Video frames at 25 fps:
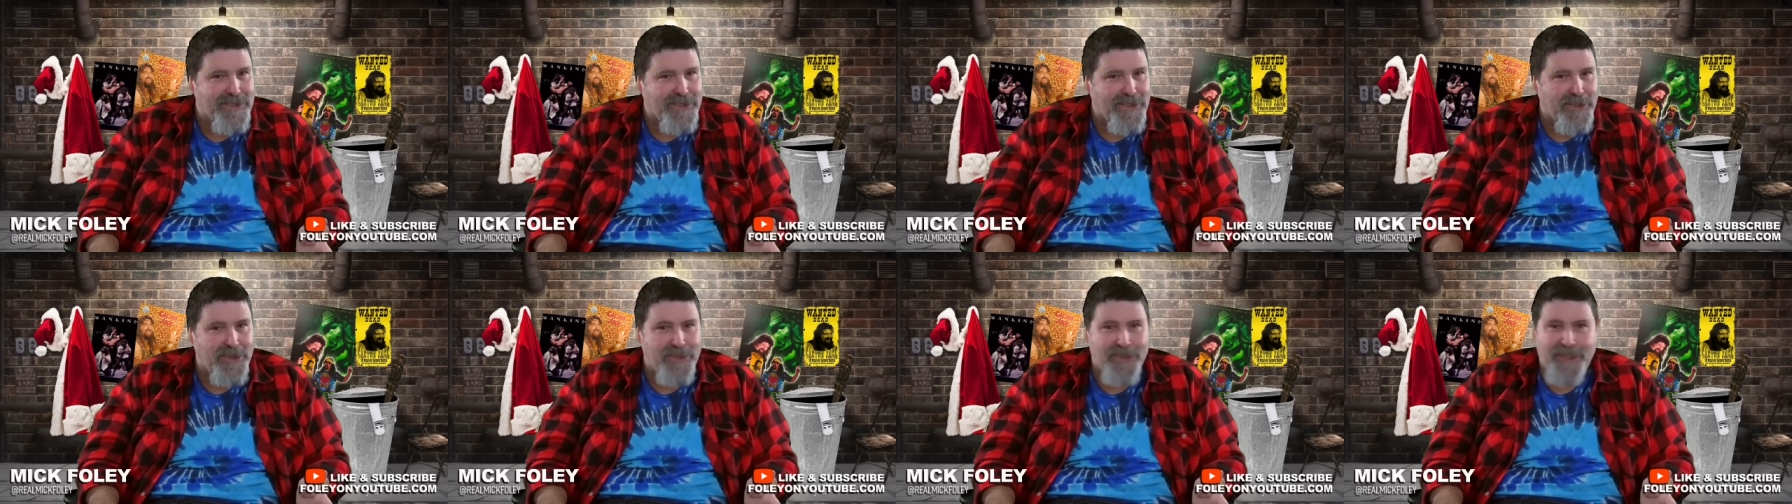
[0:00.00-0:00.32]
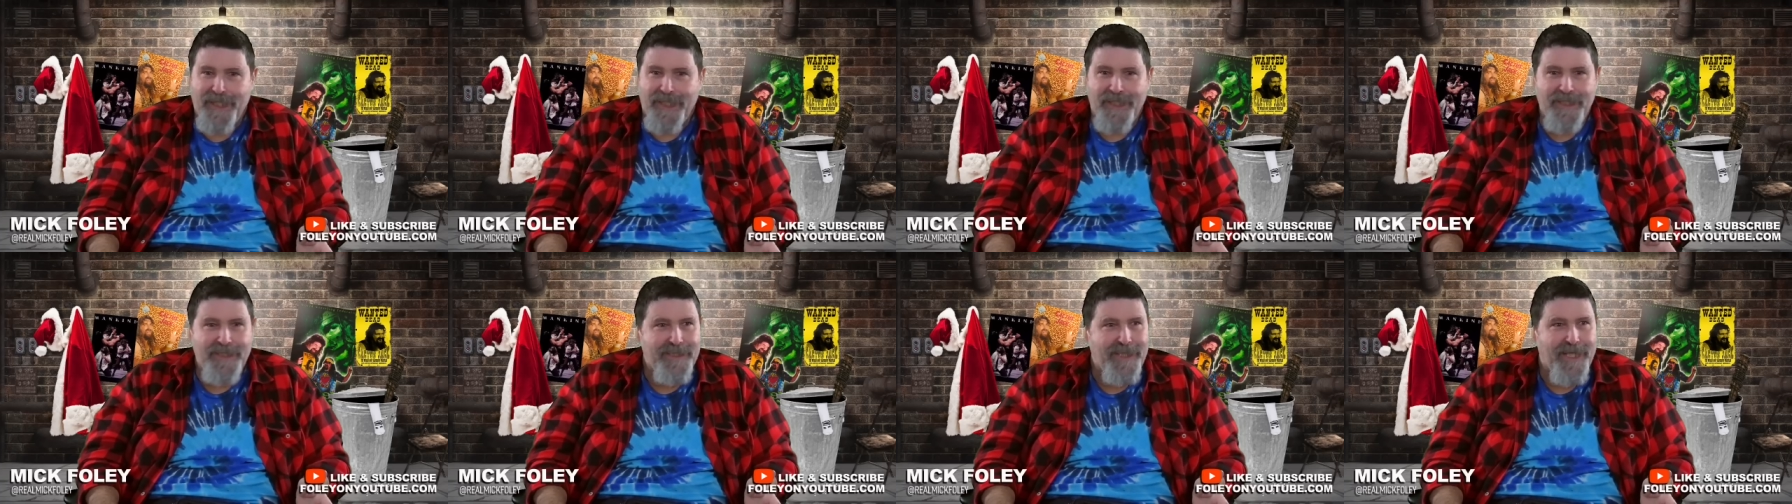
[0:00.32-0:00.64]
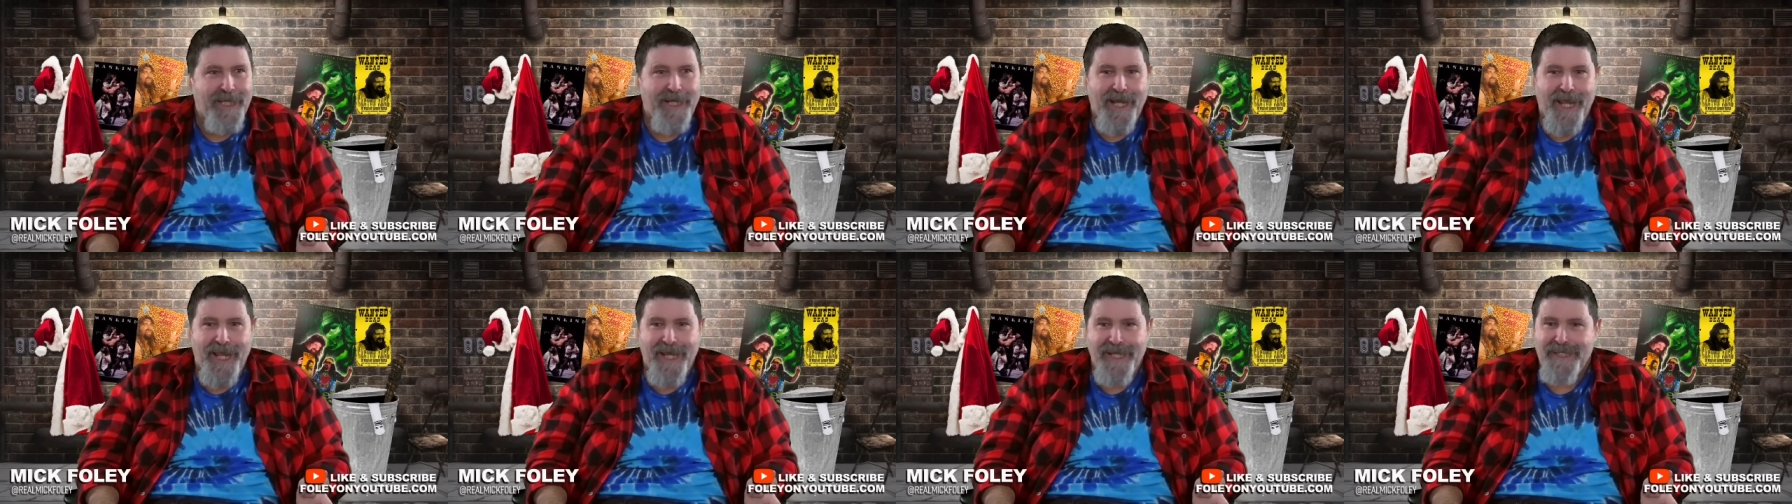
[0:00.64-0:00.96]
to think
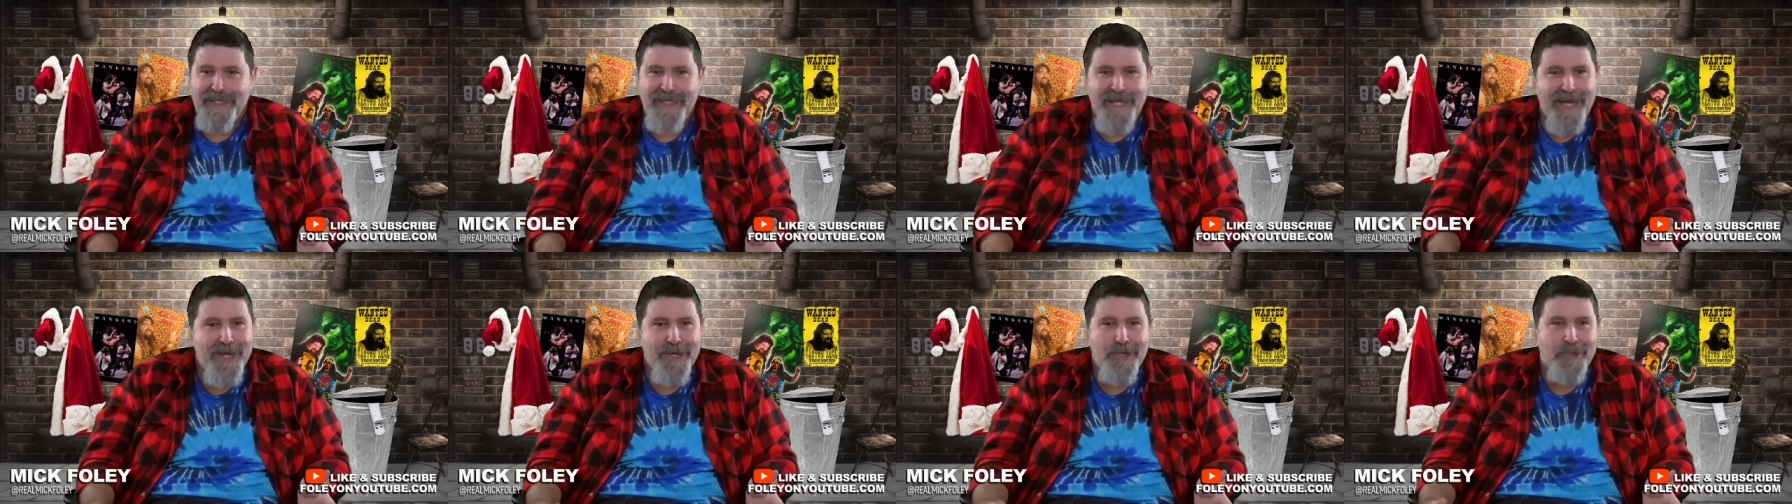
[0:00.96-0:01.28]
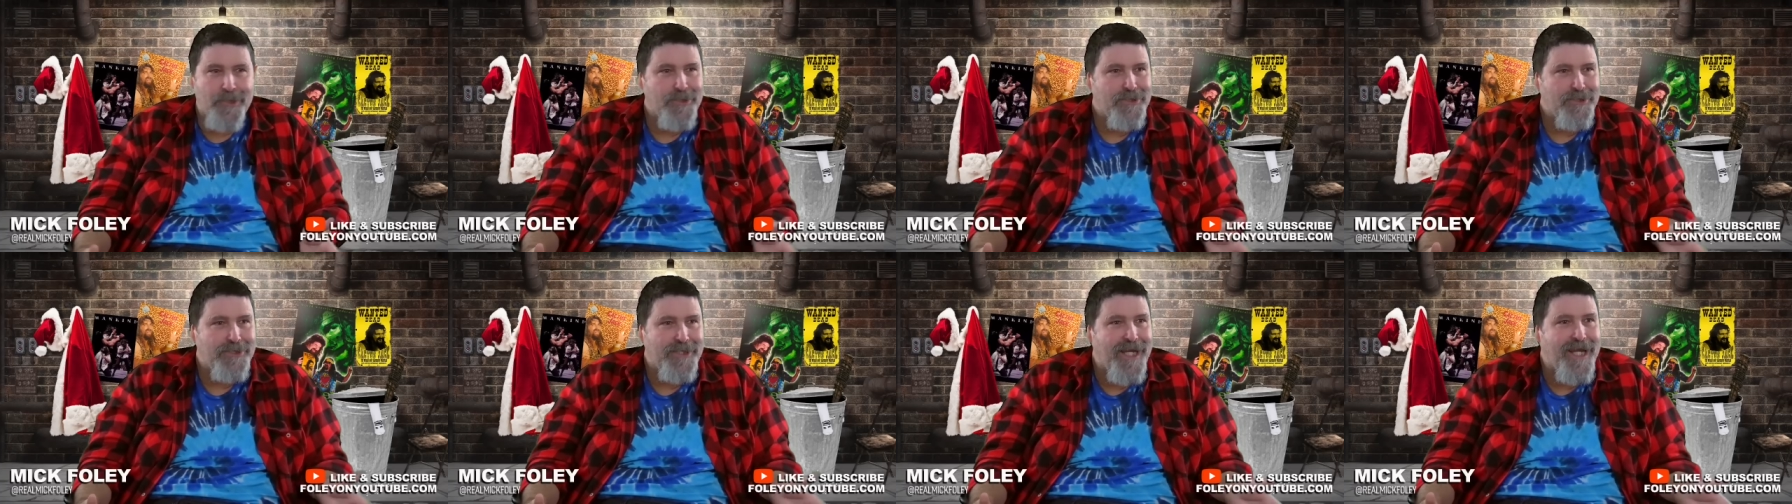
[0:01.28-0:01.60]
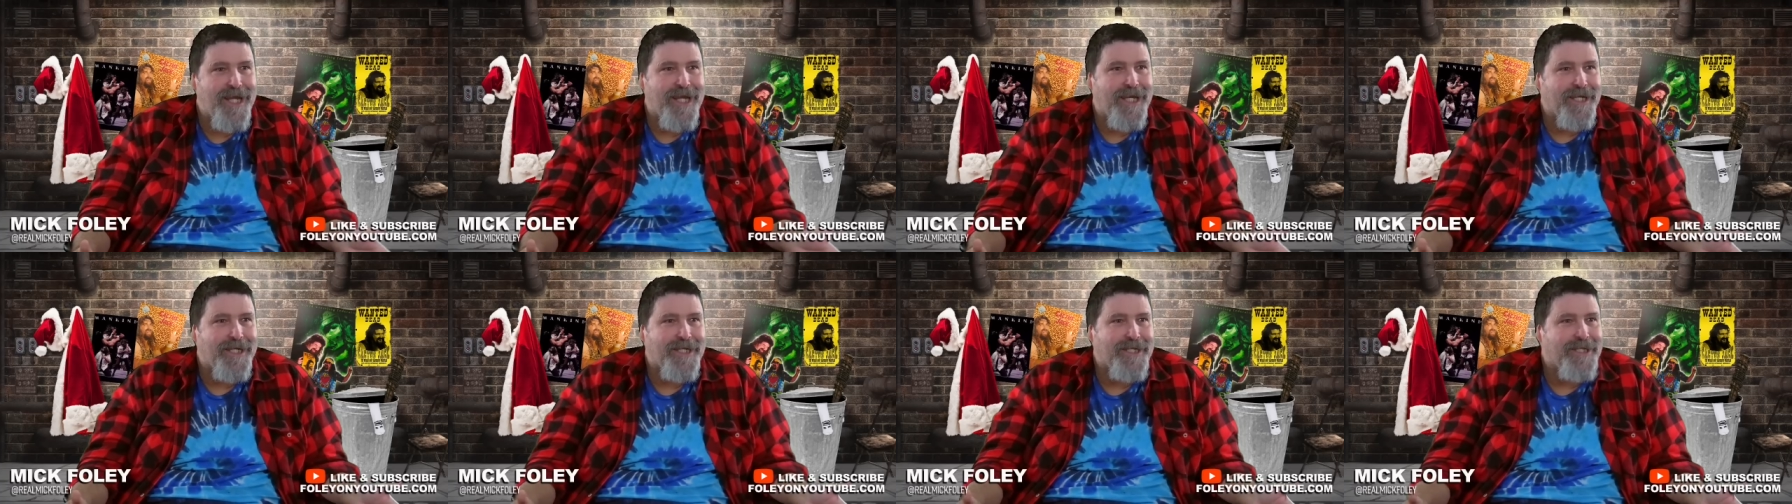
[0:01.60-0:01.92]
that I dare
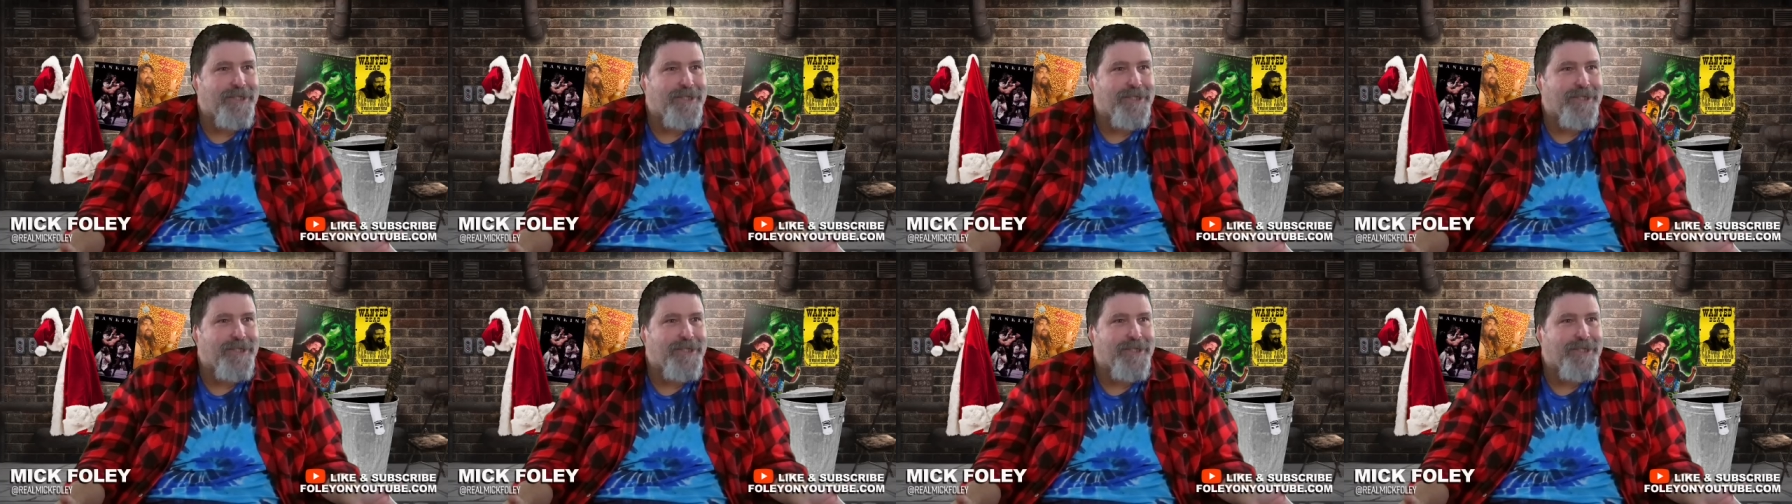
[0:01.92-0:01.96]
stand,